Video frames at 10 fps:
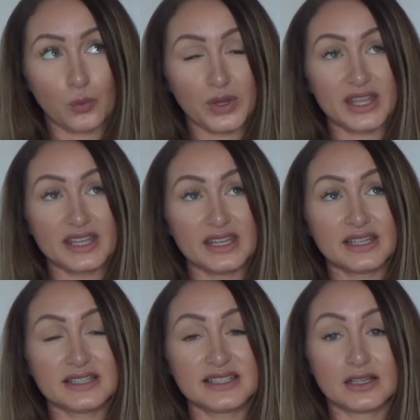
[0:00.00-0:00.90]

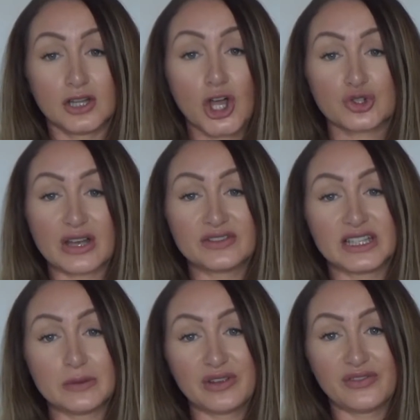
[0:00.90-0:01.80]
We did a lot of
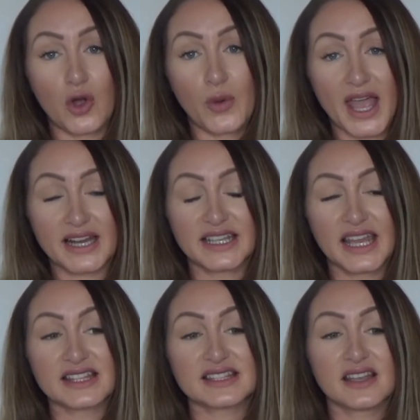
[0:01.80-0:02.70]
travelling before we had
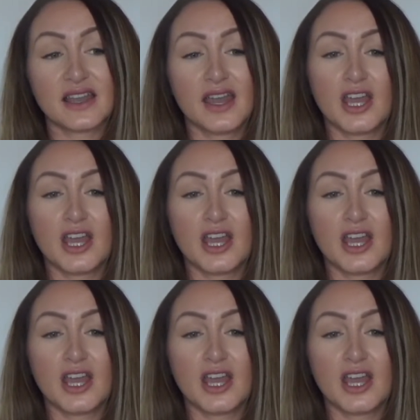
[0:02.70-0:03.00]
kids